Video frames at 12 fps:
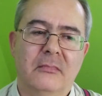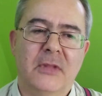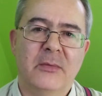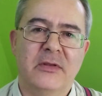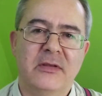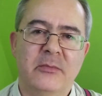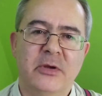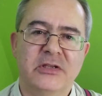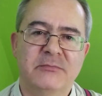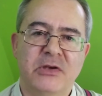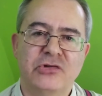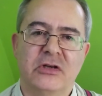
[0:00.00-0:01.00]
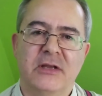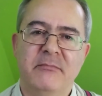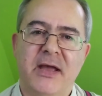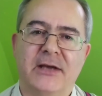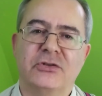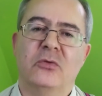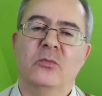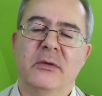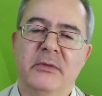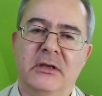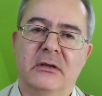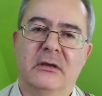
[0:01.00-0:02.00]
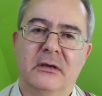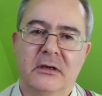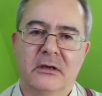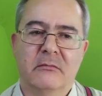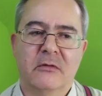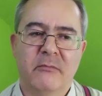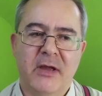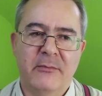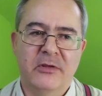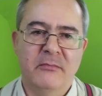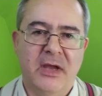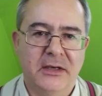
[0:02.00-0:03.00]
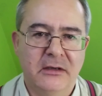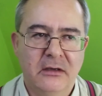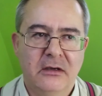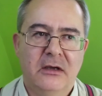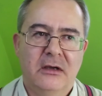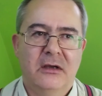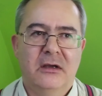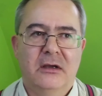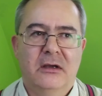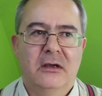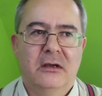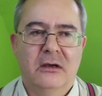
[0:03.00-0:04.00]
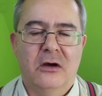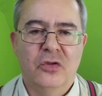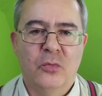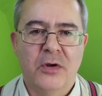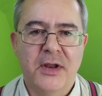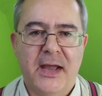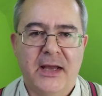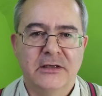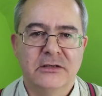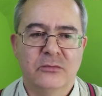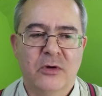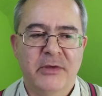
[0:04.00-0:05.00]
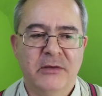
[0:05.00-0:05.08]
There'll be a special impact on women compared with men. On the one hand,